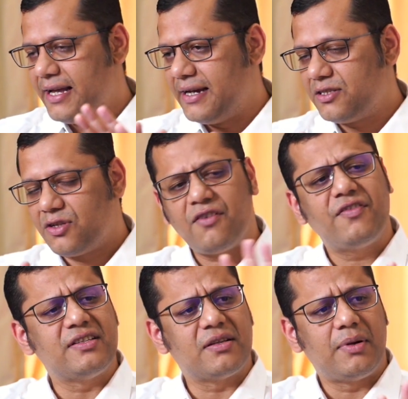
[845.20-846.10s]
it is not
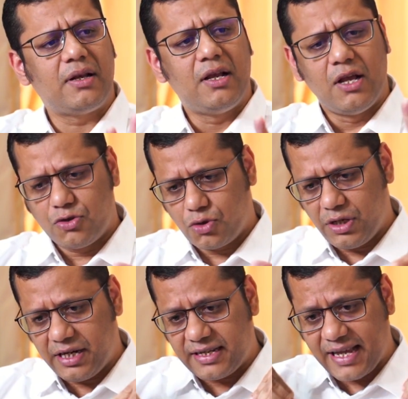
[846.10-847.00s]
feasible. So,
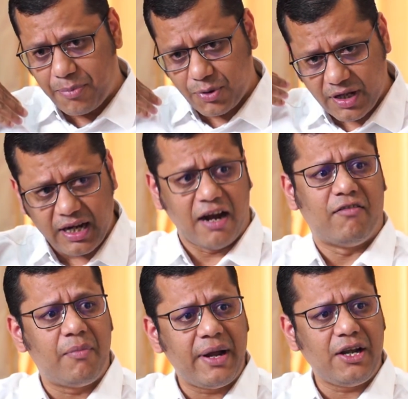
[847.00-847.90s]
it is up to the
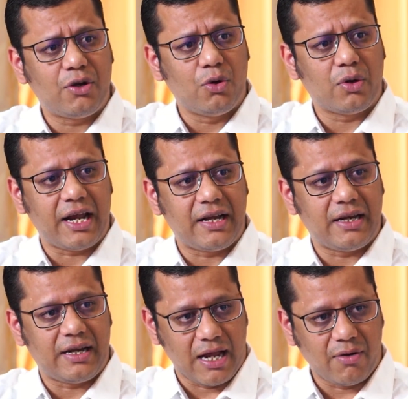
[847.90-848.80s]
government to look at
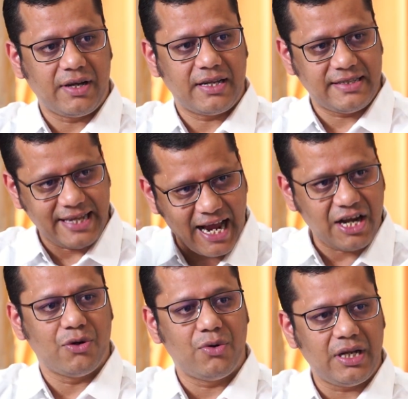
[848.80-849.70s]
it now. It is their
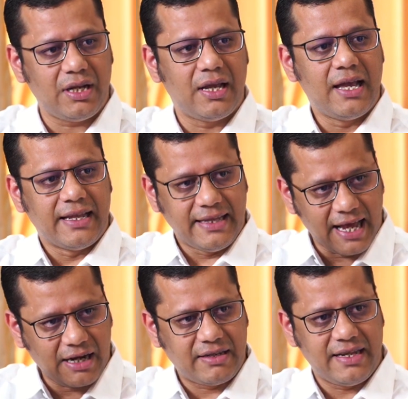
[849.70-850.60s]
duty.
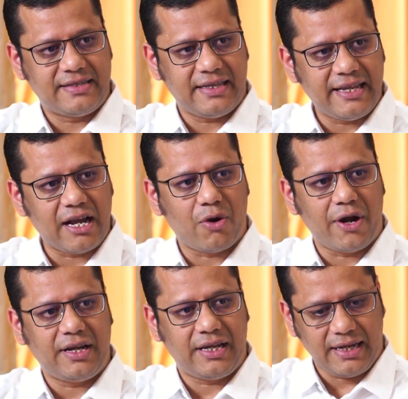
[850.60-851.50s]
They say they are
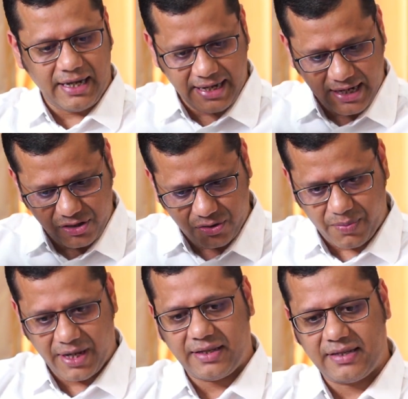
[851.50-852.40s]
quite keen. They should
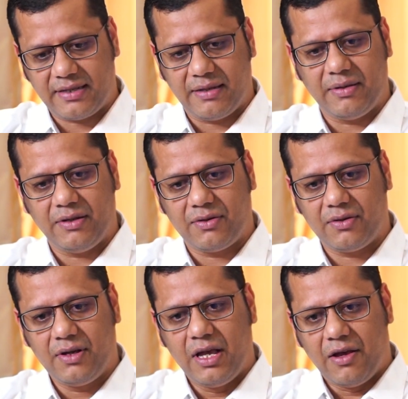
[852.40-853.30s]
make this,
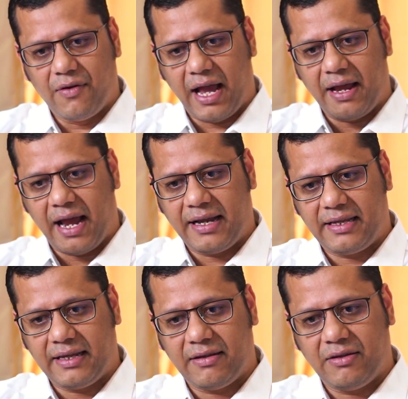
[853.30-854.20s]
I
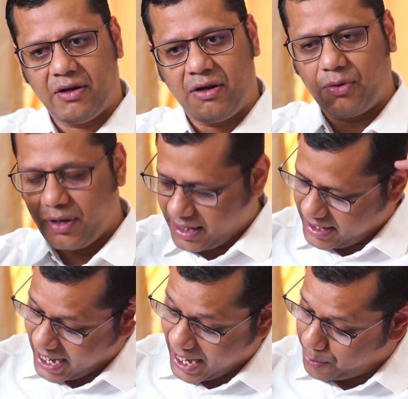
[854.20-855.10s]
think you are looking at
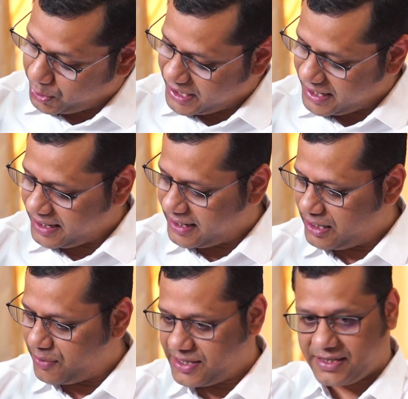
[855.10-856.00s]
a
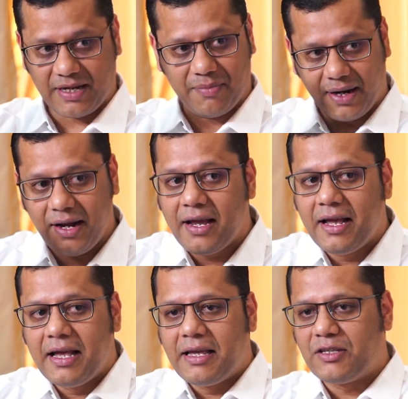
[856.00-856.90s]
hypothetical question, but
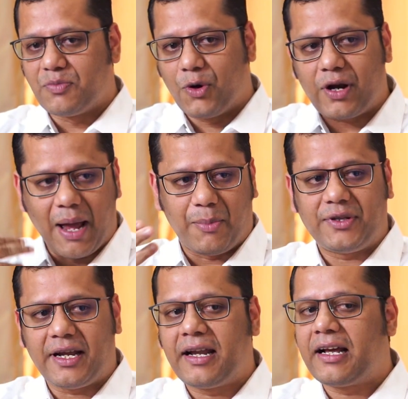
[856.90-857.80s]
it's more
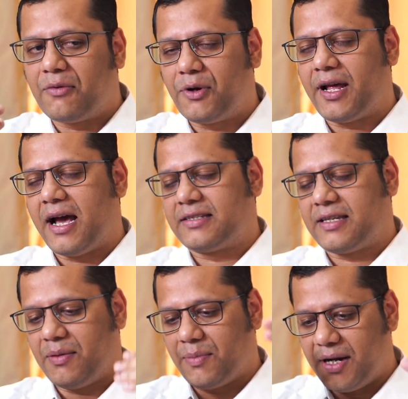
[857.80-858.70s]
hypothetical what you are
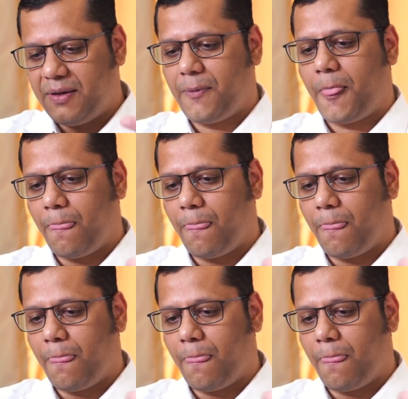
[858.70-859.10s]
asking. But